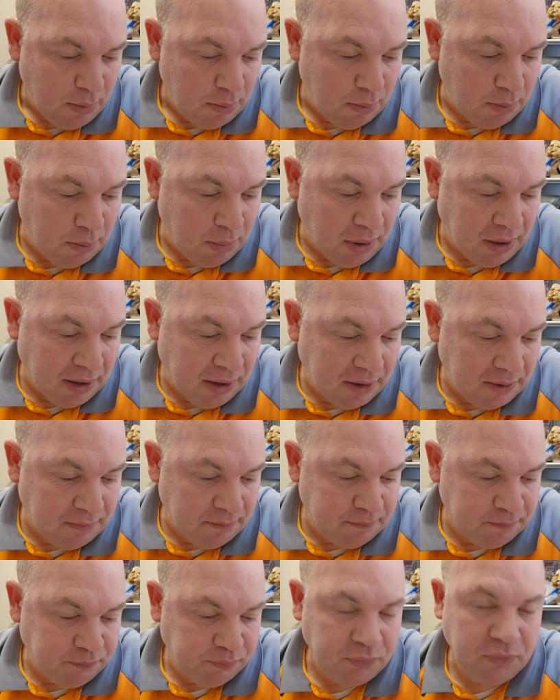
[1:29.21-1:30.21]
But
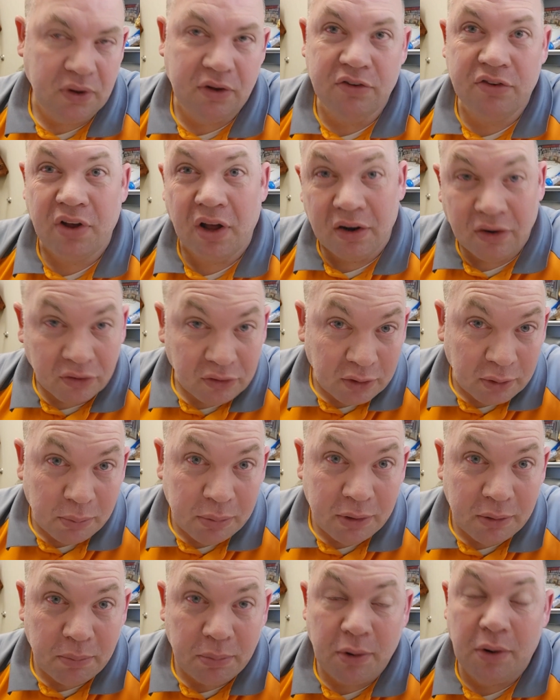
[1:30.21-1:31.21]
it's got a little
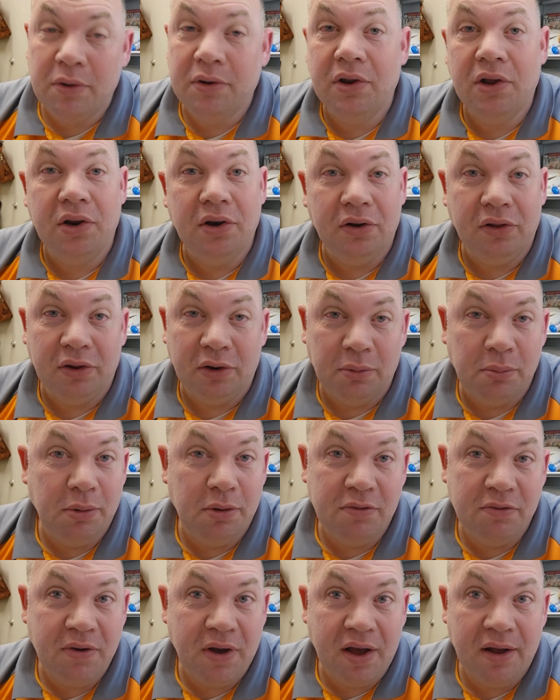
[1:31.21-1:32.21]
bit of protein, a little
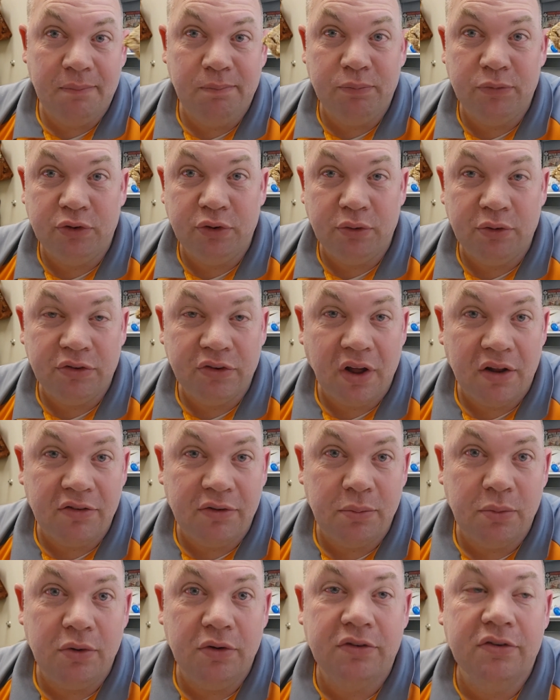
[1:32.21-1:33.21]
bit of fat. And so it's got
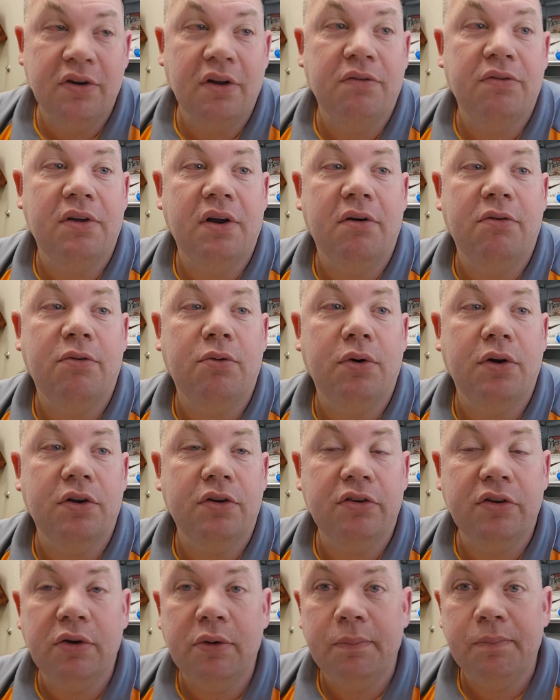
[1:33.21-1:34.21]
some good stuff there for you
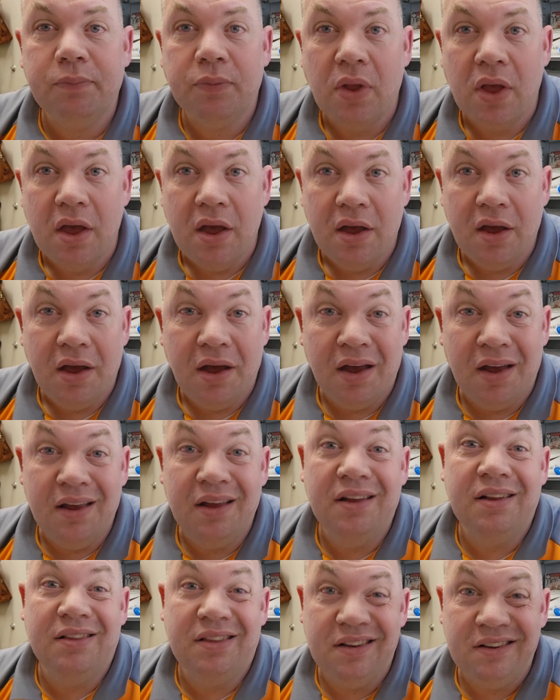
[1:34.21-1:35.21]
too.
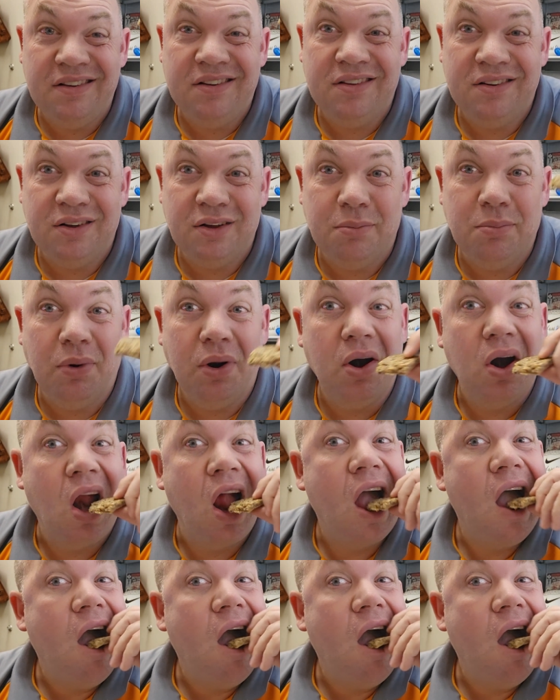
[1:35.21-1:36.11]
This is a good bar.